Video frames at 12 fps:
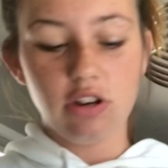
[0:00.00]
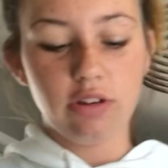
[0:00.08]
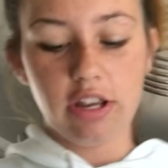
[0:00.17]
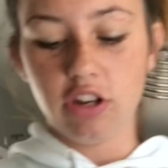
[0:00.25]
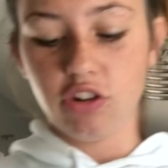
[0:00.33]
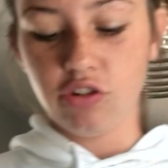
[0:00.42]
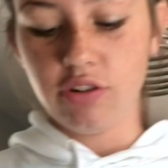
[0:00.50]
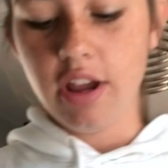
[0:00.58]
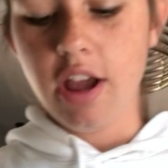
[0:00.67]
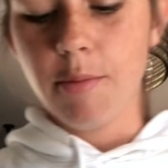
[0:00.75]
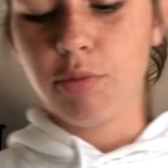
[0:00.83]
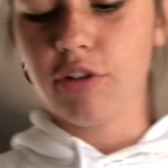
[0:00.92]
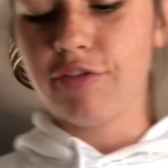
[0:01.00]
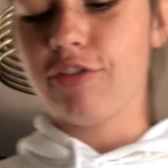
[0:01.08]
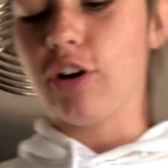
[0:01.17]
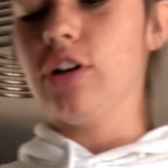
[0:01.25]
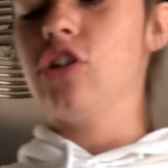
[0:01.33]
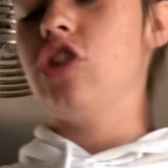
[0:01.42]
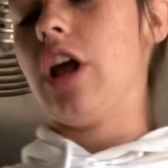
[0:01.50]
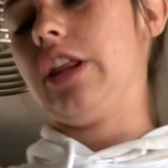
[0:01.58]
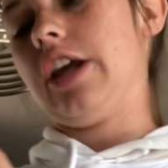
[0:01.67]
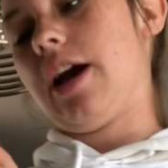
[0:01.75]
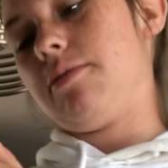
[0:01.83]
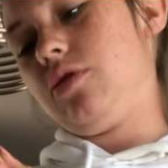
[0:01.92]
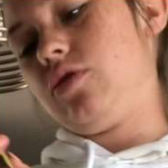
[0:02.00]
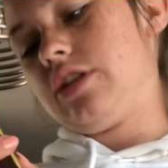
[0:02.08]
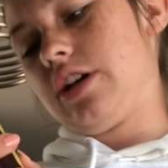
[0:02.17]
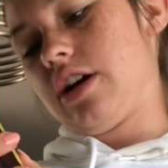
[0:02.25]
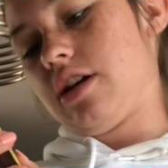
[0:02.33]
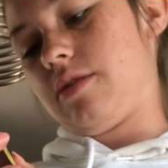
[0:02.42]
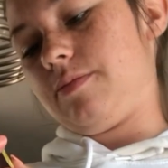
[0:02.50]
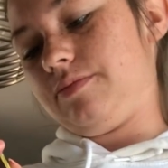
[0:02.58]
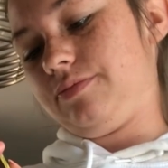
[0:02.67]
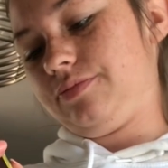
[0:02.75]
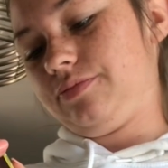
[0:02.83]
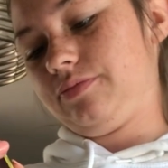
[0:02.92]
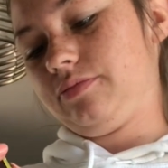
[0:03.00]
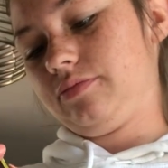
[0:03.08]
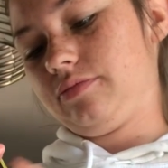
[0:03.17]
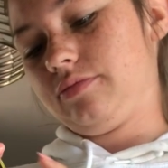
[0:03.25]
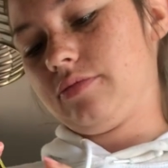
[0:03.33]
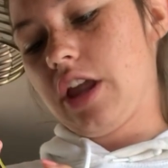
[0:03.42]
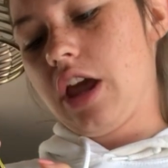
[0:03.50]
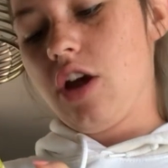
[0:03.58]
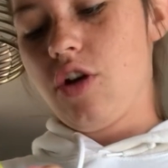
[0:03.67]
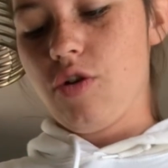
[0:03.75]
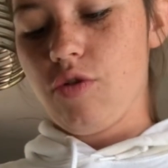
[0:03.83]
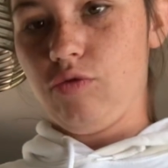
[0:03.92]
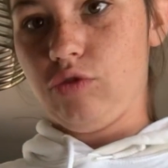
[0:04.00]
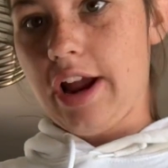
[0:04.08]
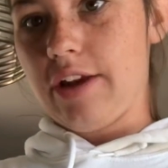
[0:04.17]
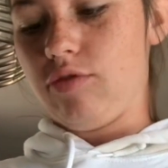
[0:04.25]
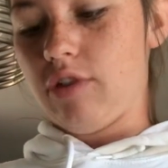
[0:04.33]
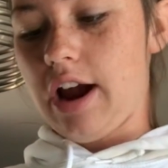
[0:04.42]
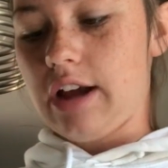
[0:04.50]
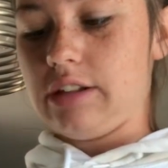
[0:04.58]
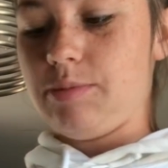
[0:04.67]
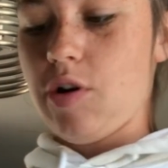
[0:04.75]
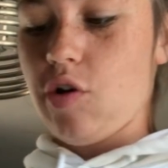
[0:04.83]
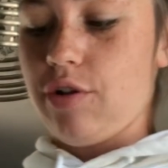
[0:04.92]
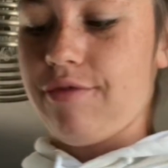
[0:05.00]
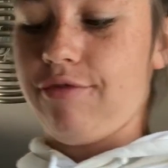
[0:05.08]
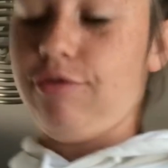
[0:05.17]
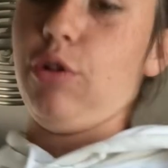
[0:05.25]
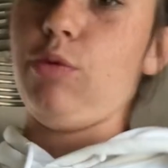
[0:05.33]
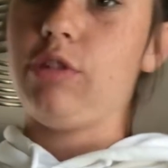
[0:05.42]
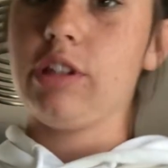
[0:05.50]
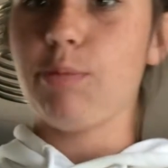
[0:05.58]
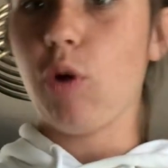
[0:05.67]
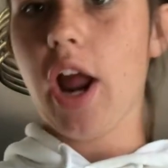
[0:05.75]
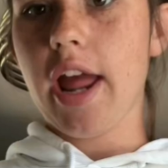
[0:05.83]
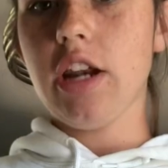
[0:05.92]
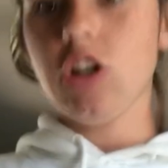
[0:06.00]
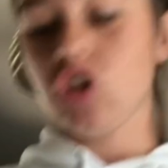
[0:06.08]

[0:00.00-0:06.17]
then you take your preferred jelly. I'm using um red raspberry fruit spread.